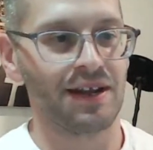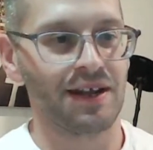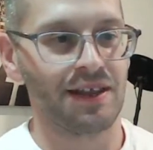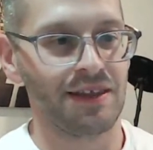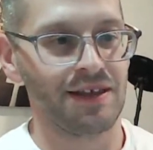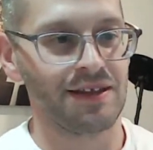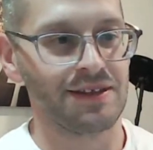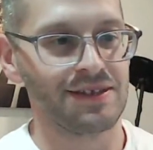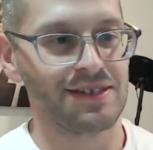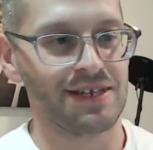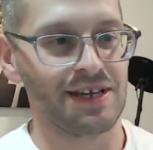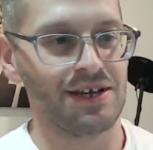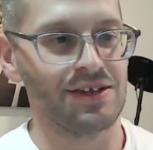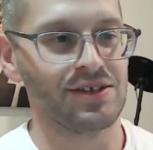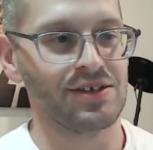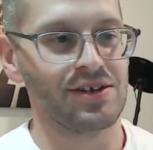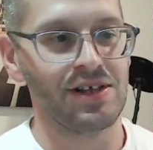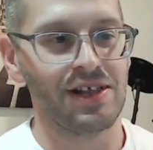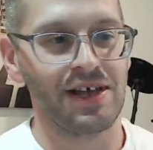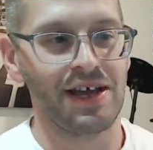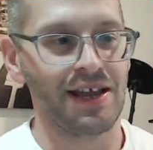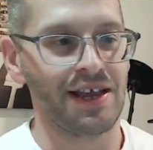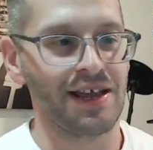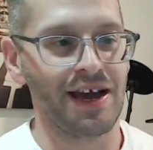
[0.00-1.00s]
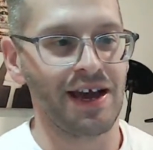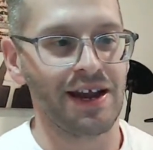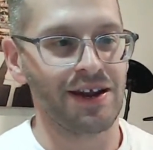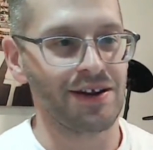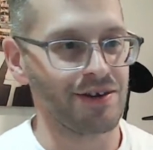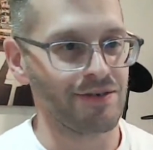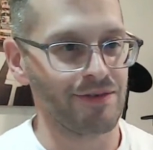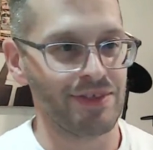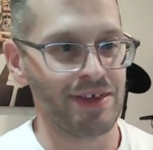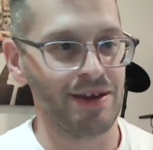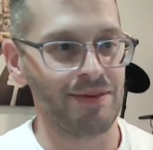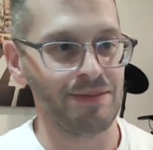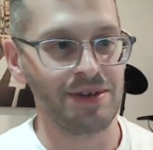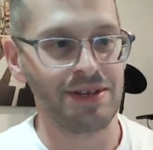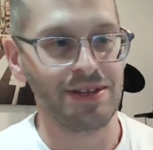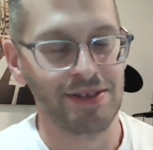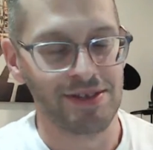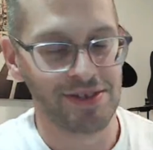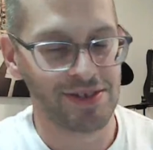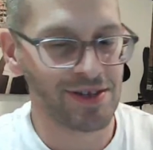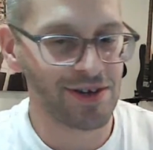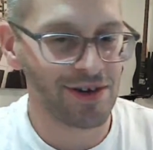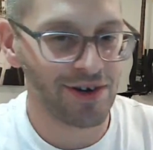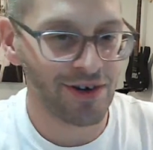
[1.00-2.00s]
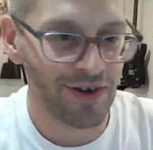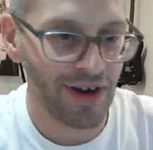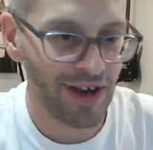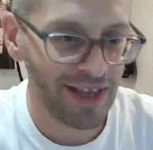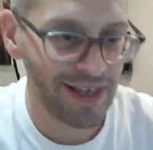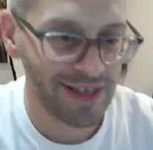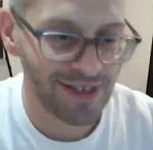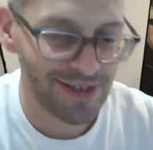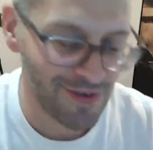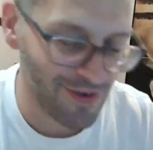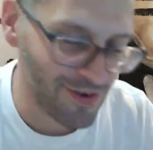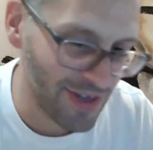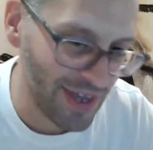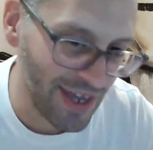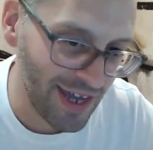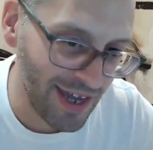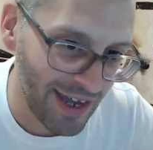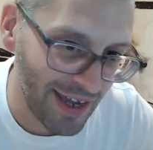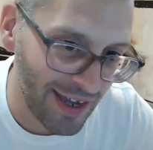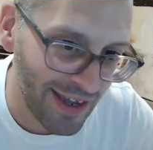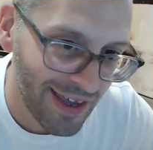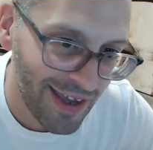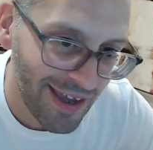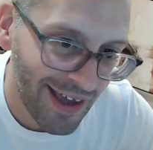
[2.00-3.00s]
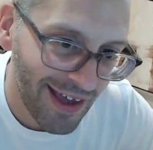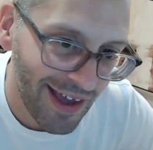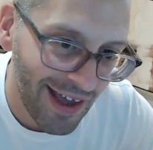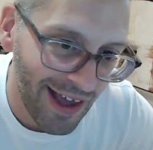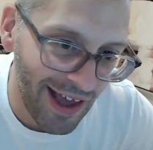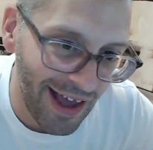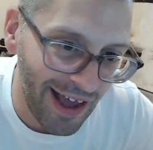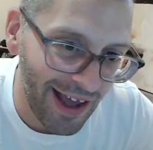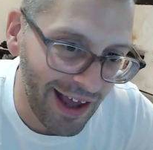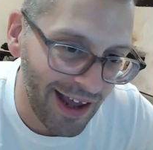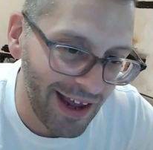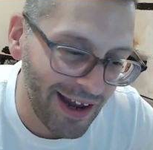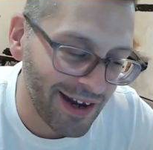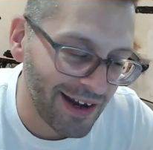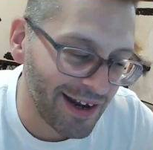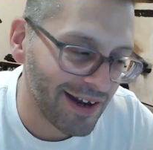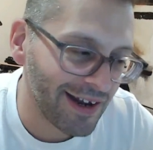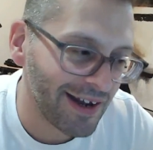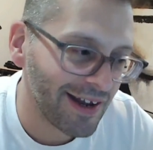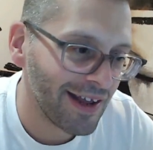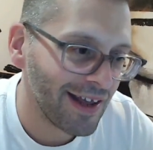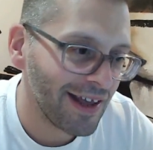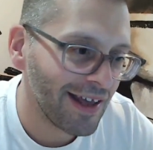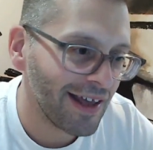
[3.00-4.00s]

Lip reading: And then sales are like, I don't know what that means. So I guess, okay. And